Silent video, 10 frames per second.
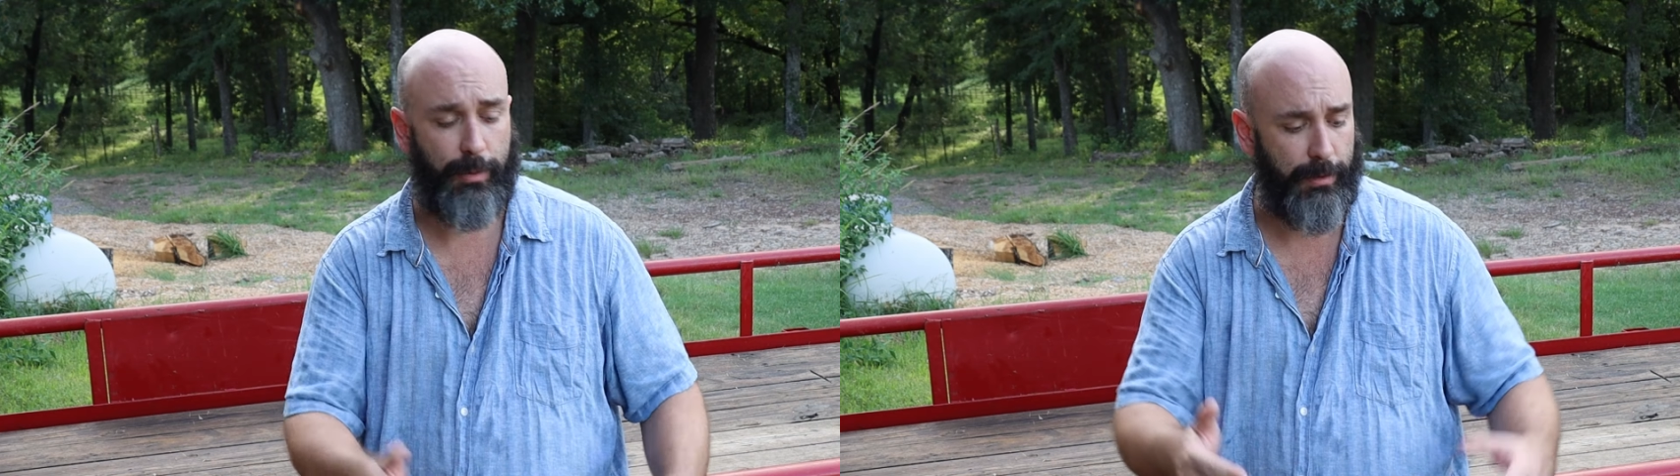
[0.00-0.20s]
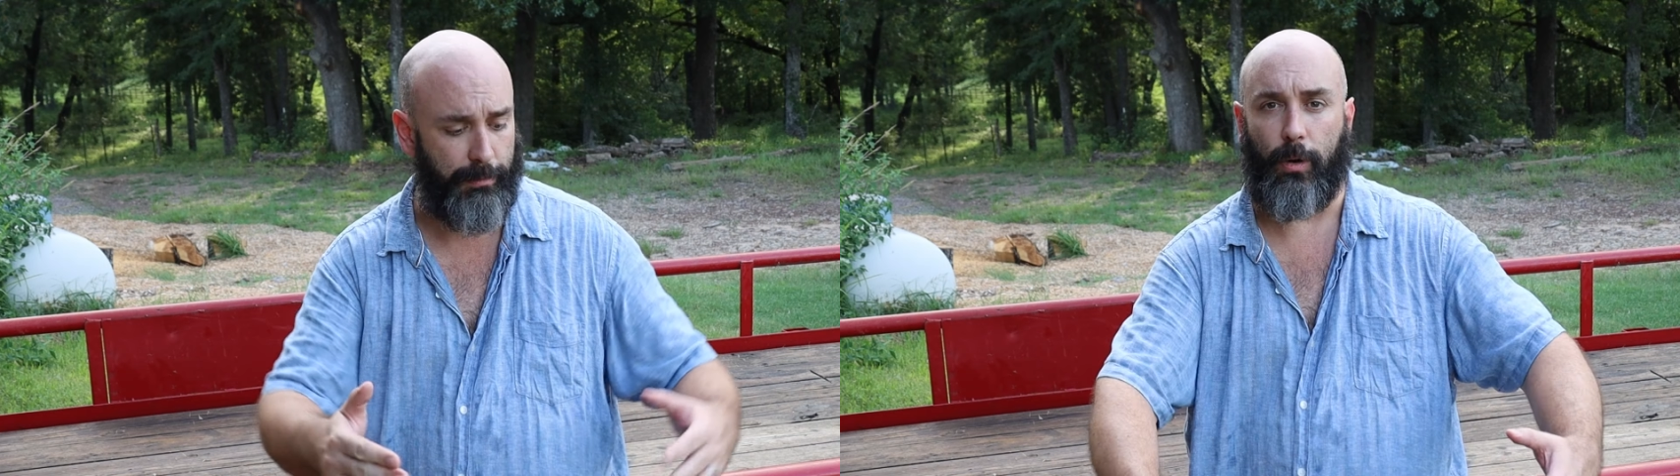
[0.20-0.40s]

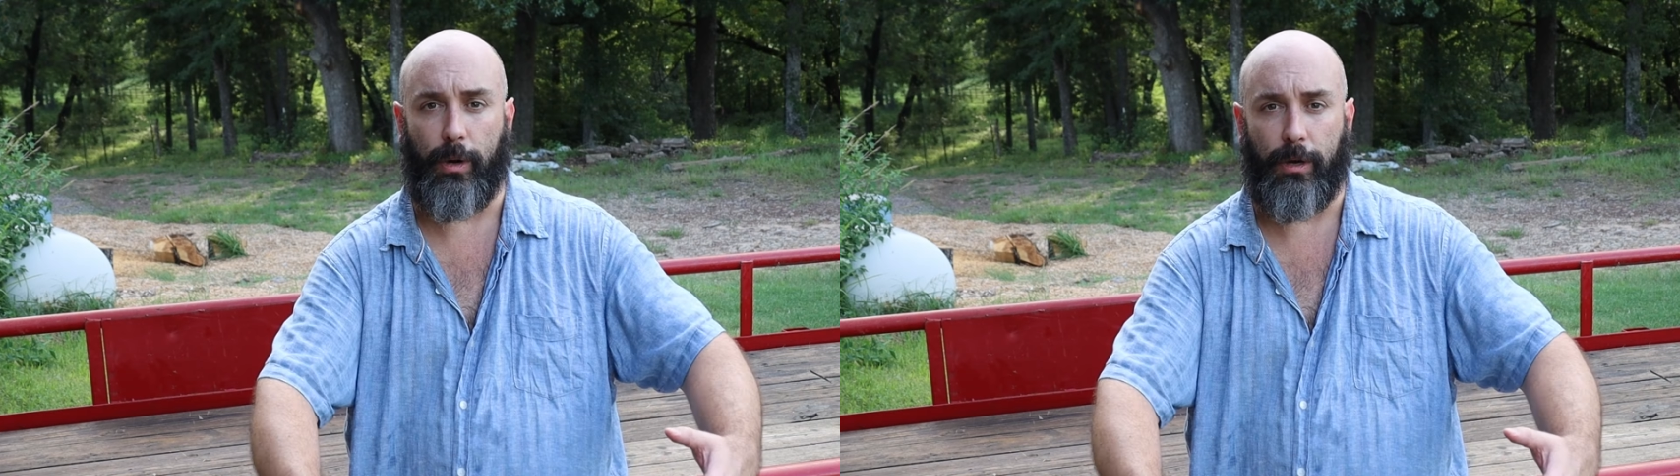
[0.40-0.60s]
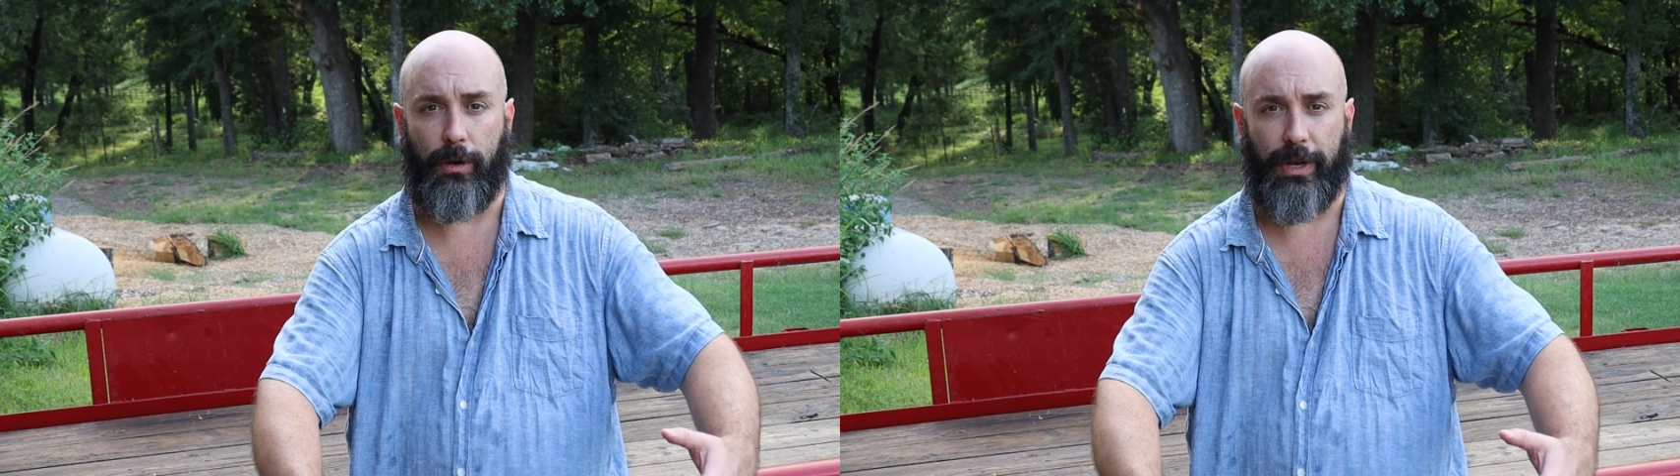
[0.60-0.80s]
put
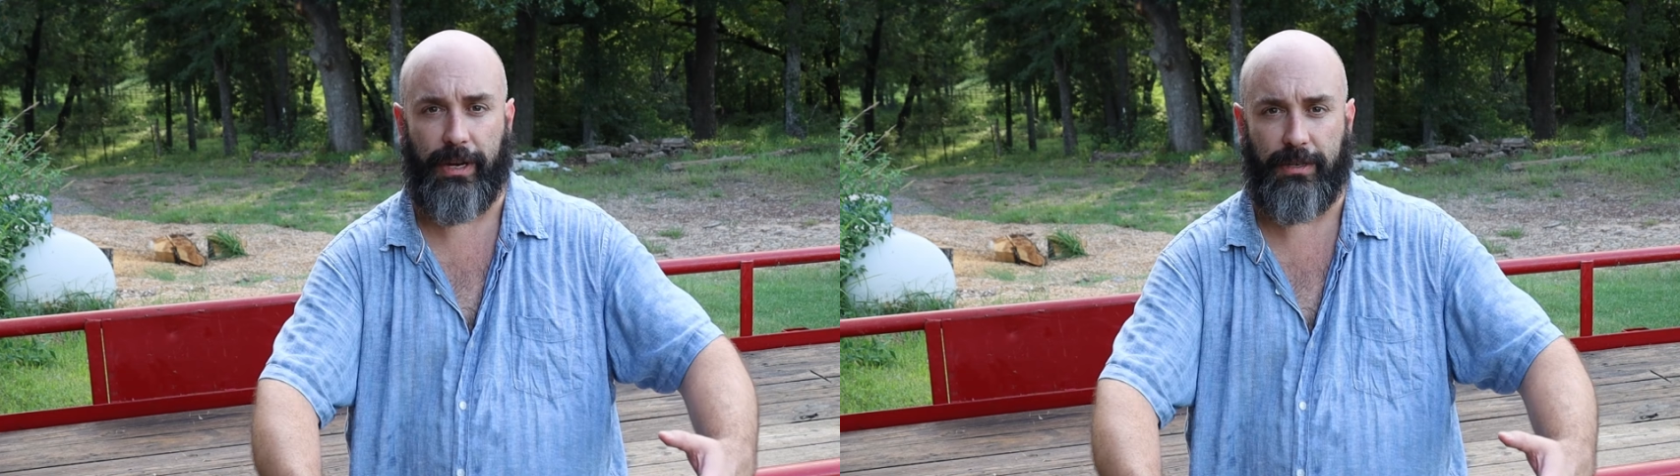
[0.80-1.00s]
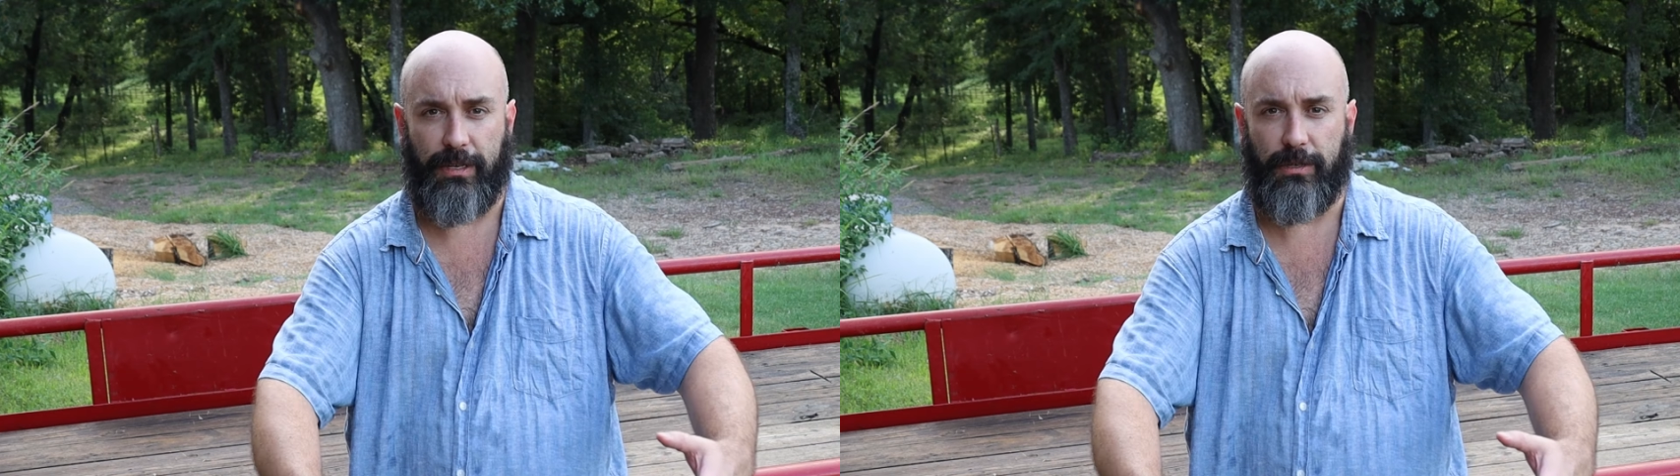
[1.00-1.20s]
oil
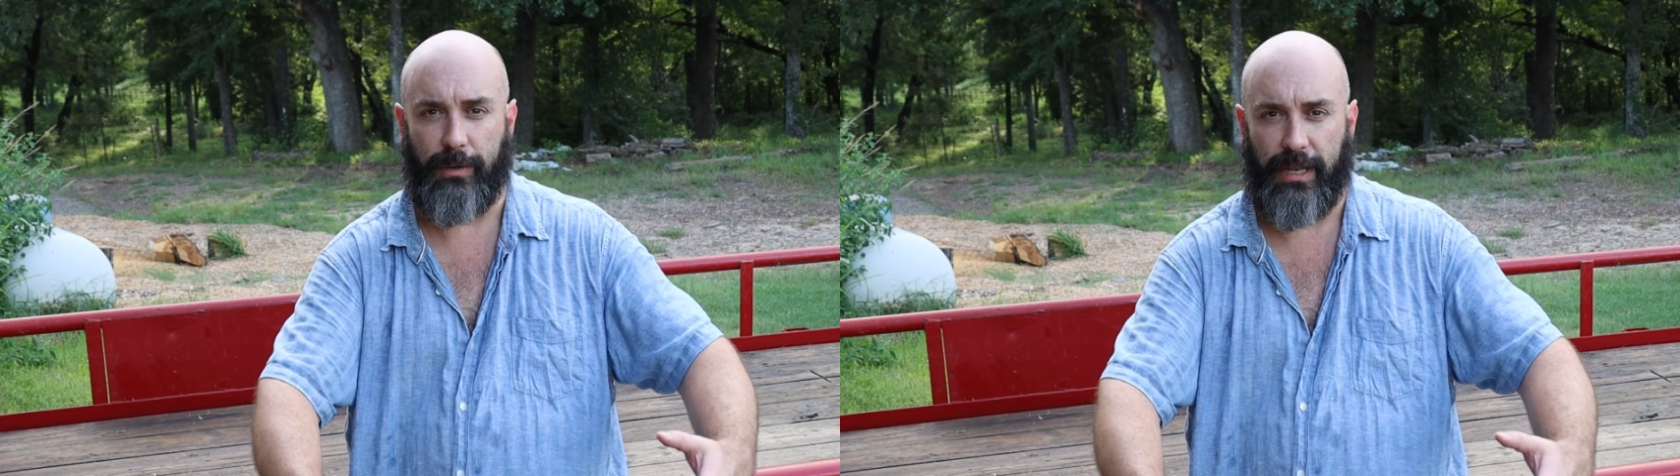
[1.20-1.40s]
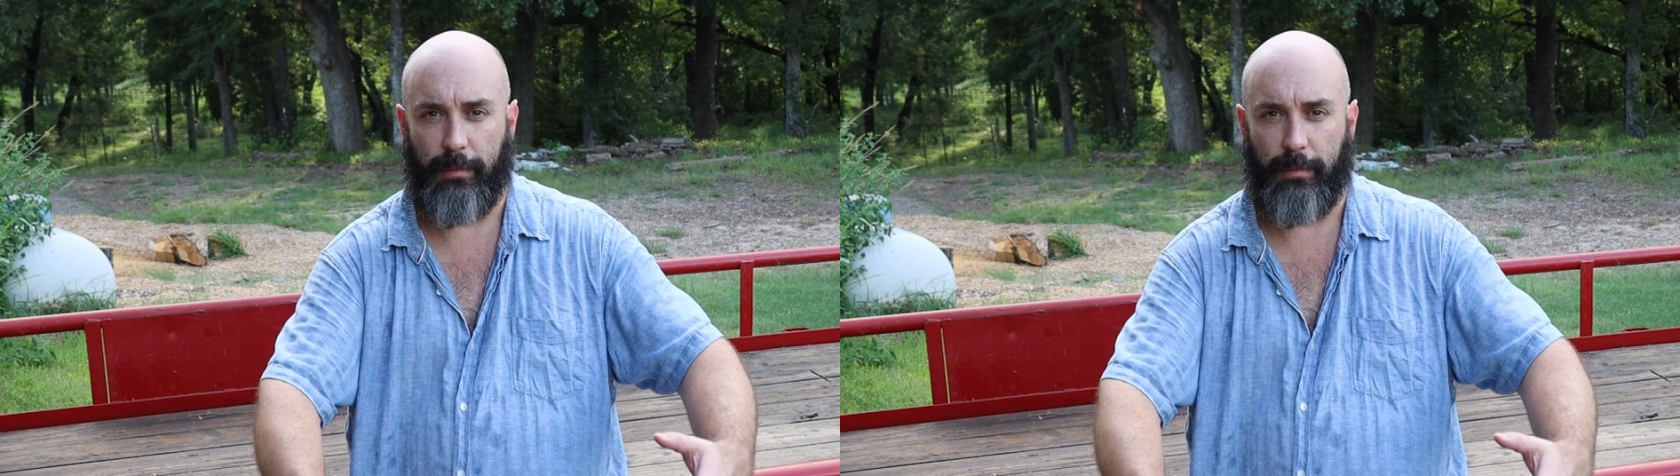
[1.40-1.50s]
and diesel in